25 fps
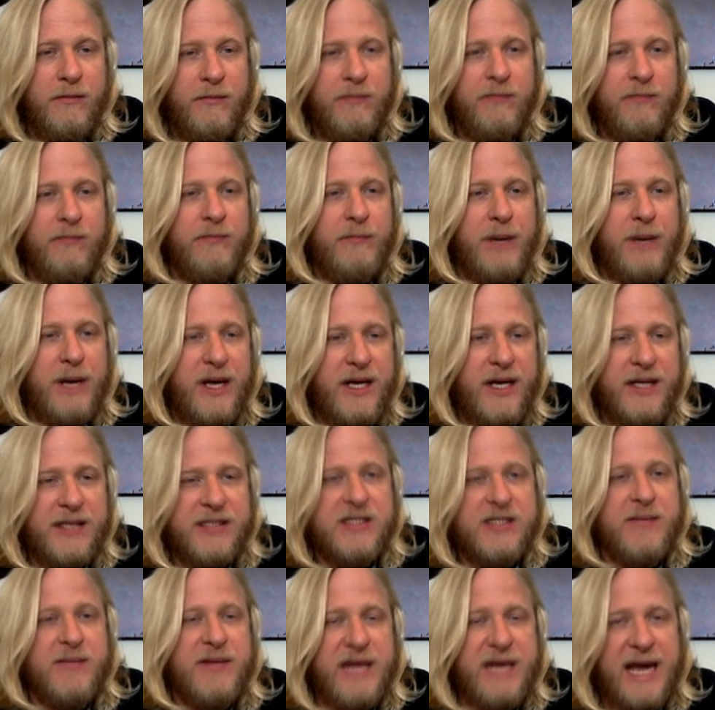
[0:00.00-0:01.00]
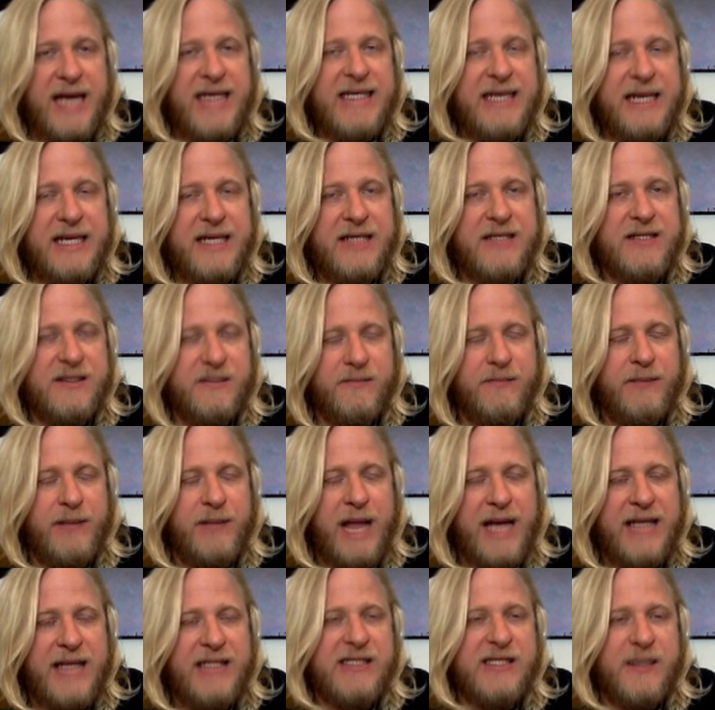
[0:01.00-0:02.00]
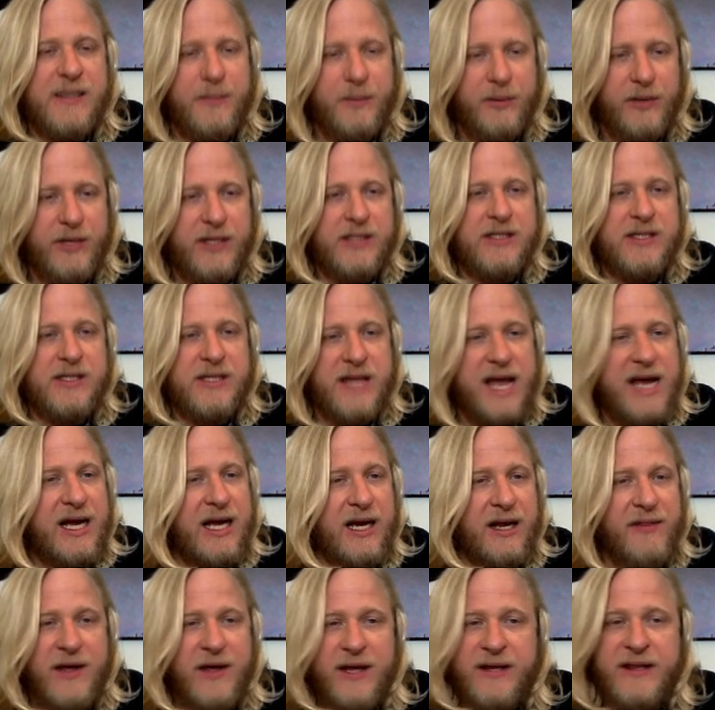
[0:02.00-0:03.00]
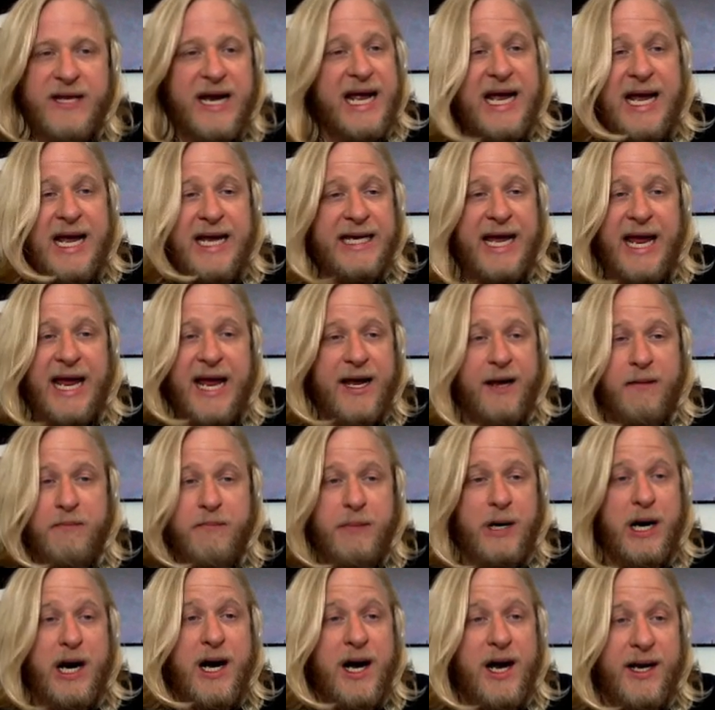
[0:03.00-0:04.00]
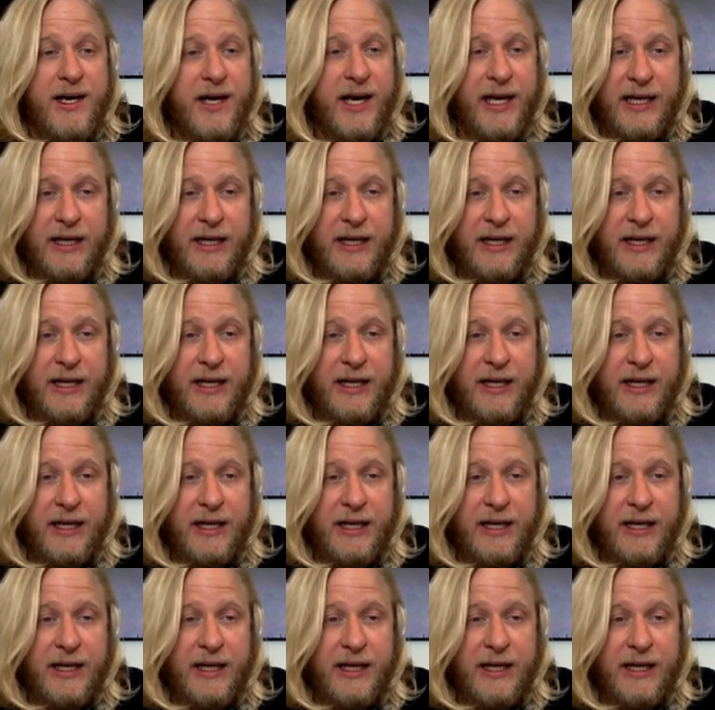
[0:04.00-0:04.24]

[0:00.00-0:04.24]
But it's some of the ideas of black separatists and that kind of thing that I can't get behind.